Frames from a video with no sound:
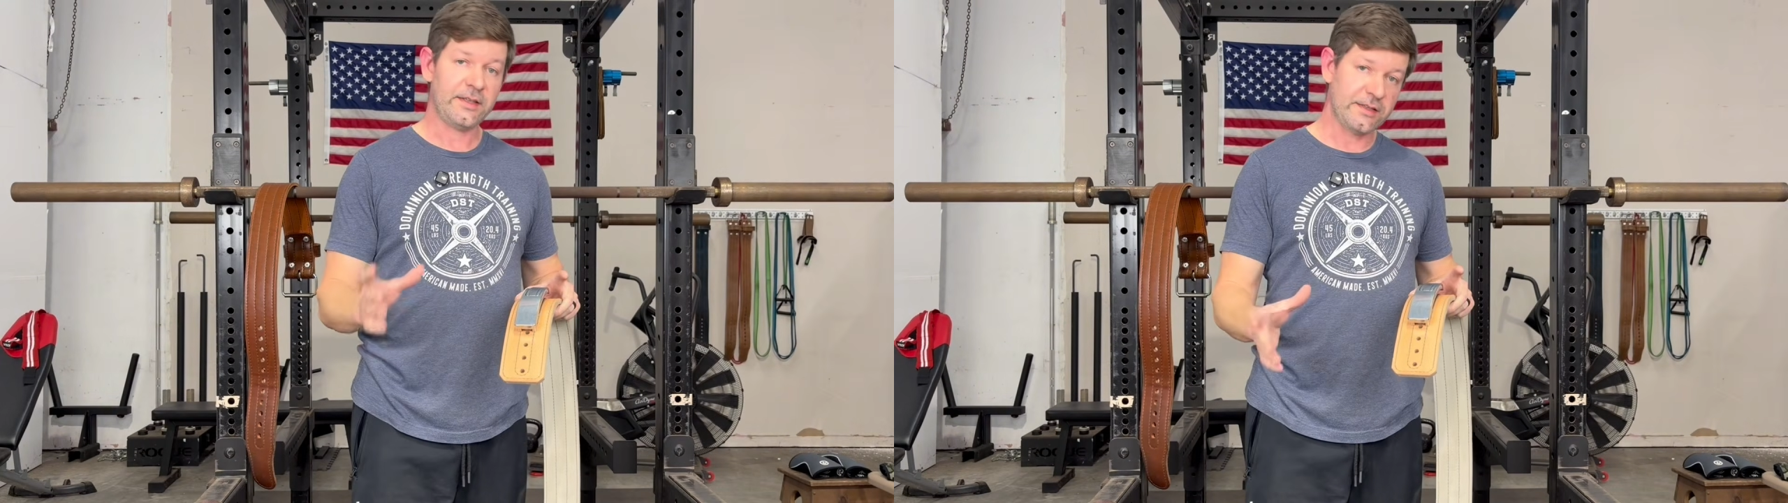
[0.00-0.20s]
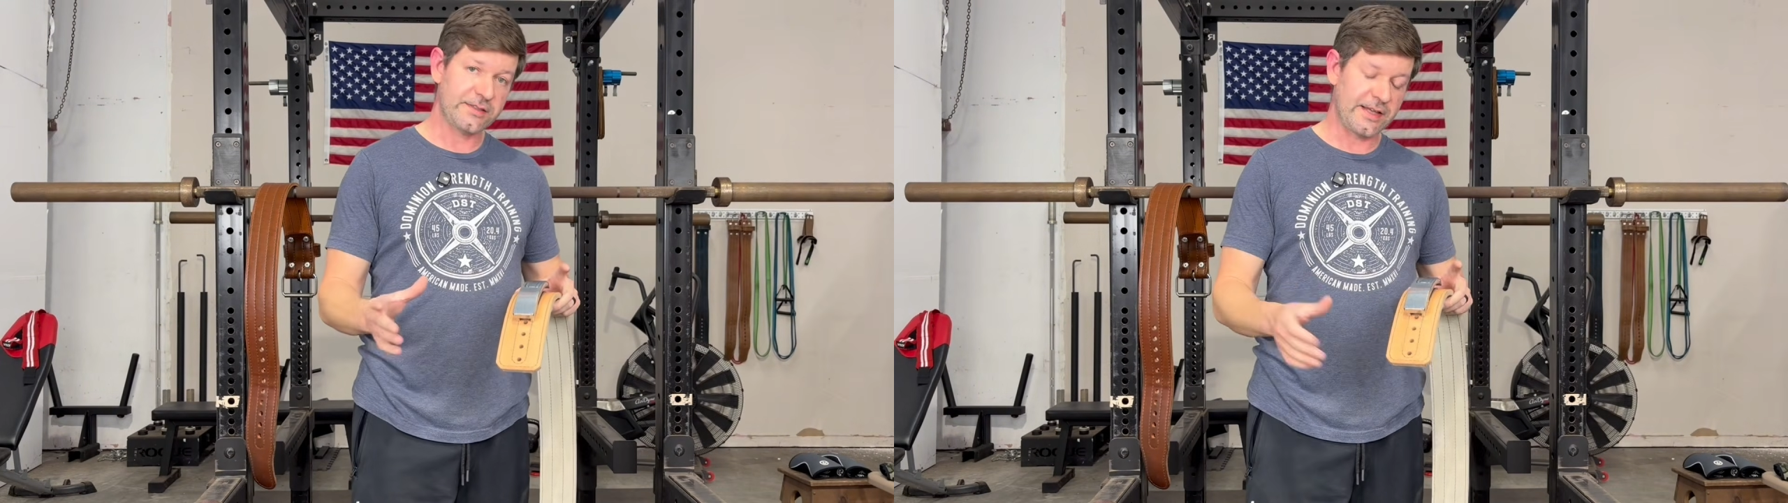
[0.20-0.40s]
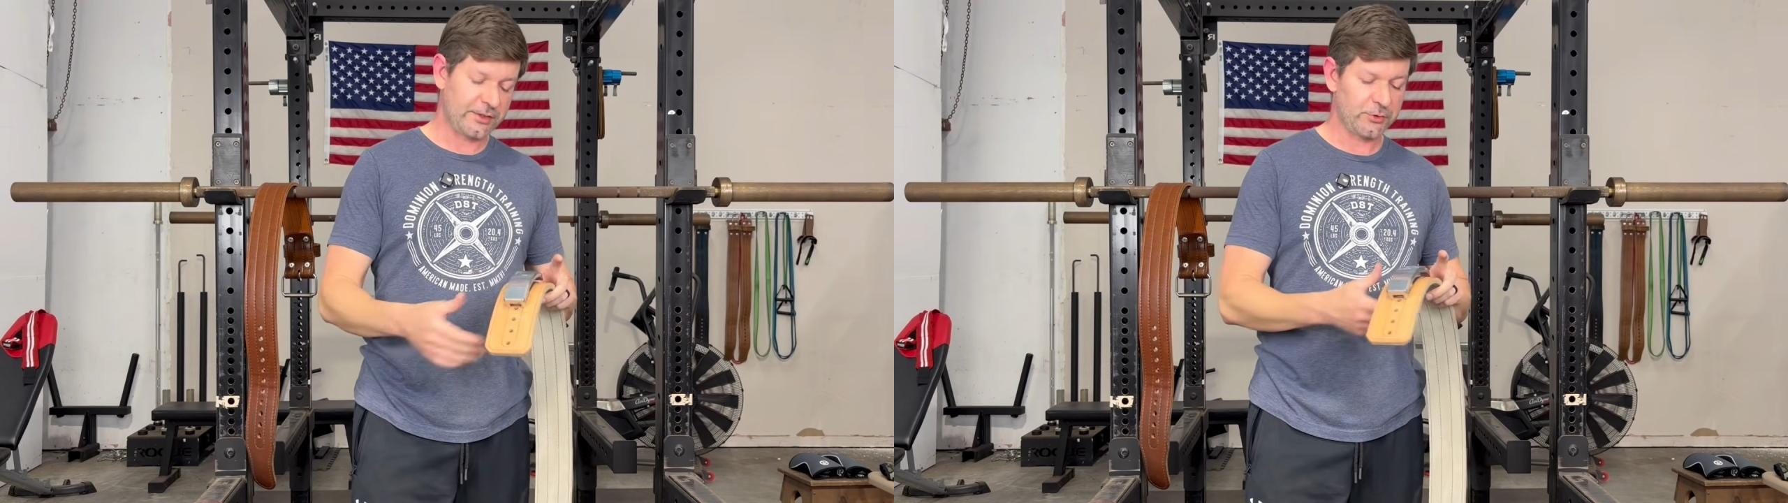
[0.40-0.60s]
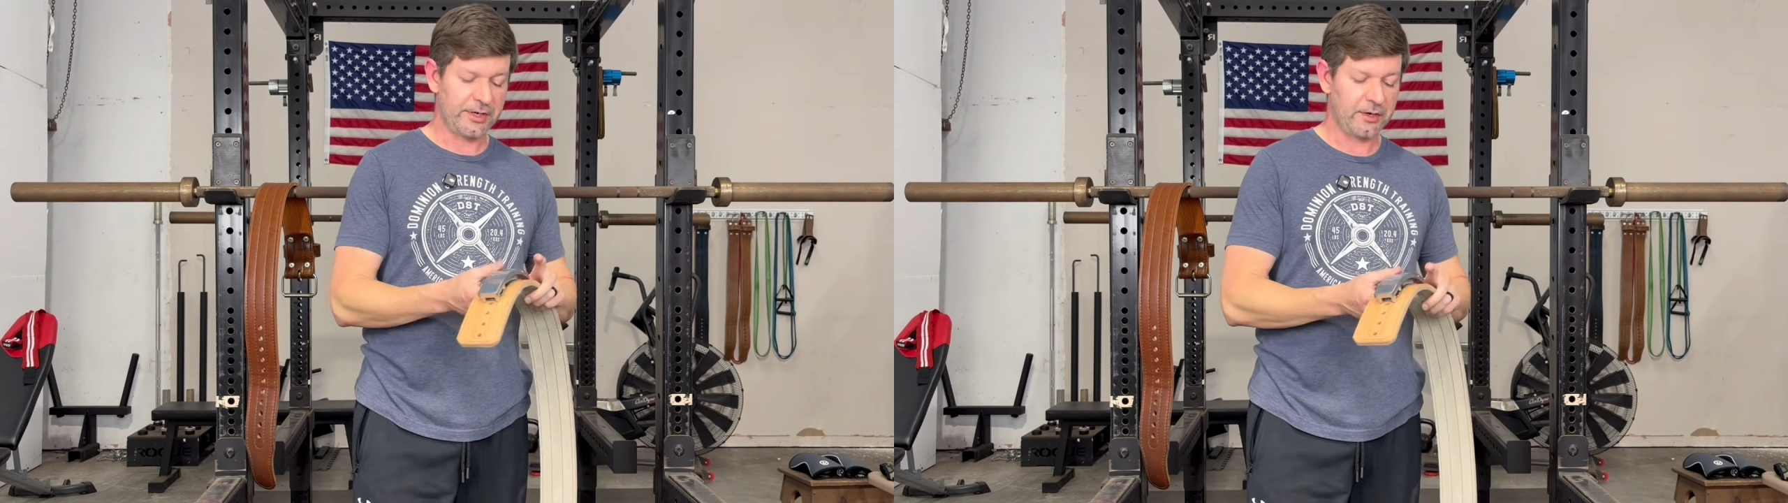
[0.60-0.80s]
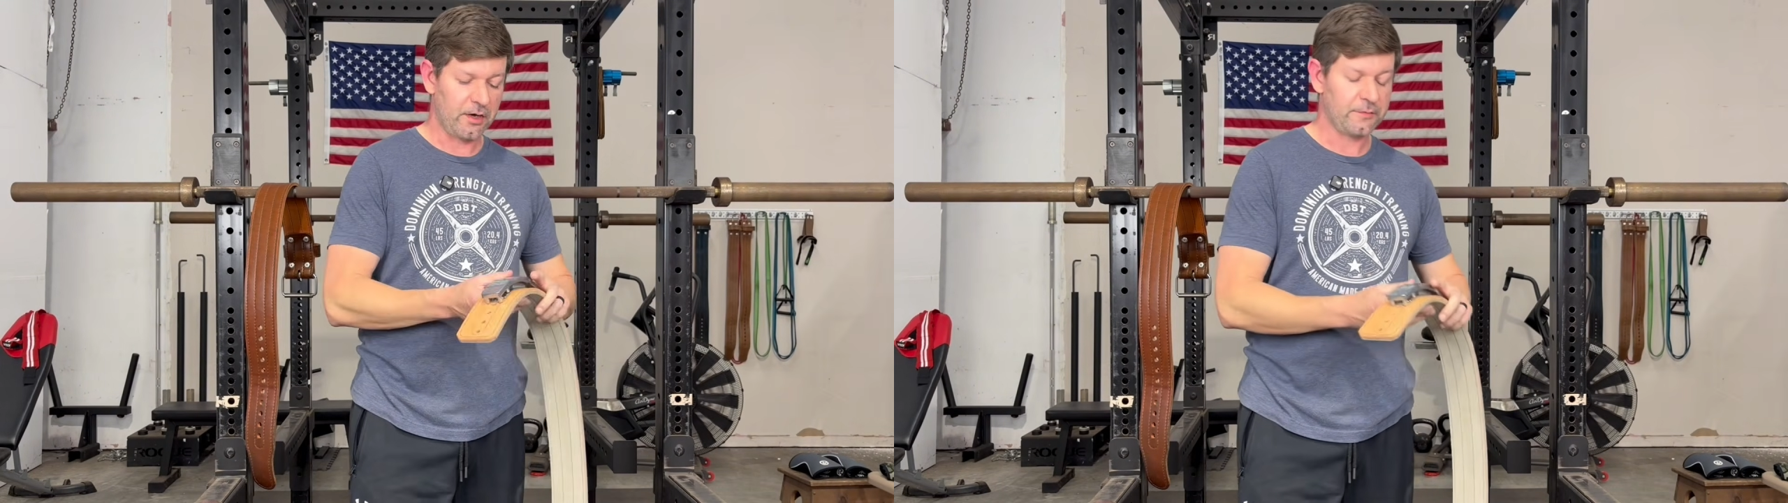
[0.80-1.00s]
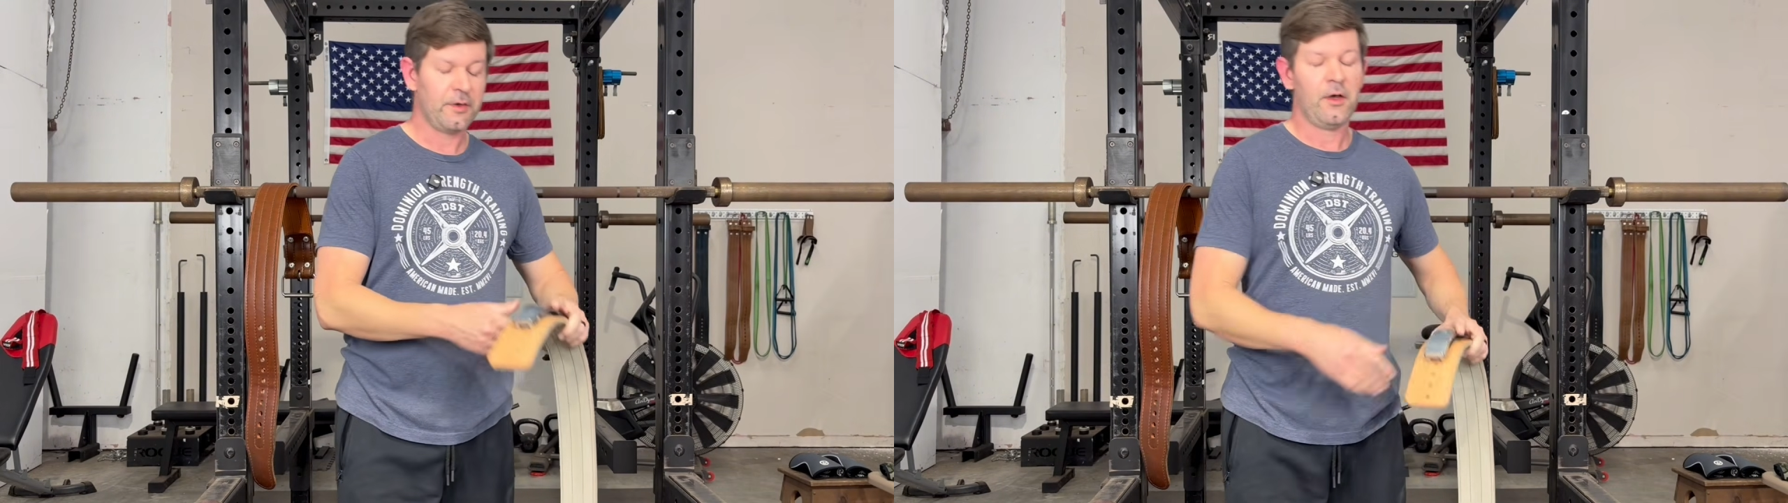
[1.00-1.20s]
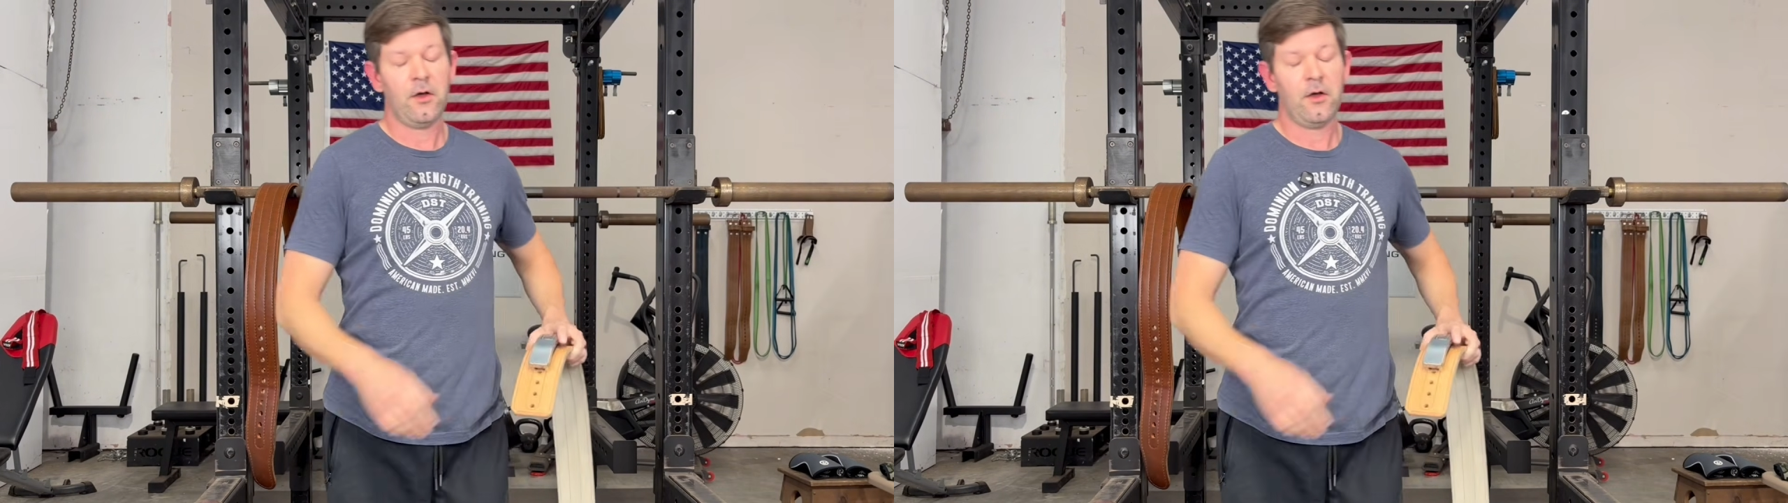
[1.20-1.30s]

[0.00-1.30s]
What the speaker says: is that trade-off?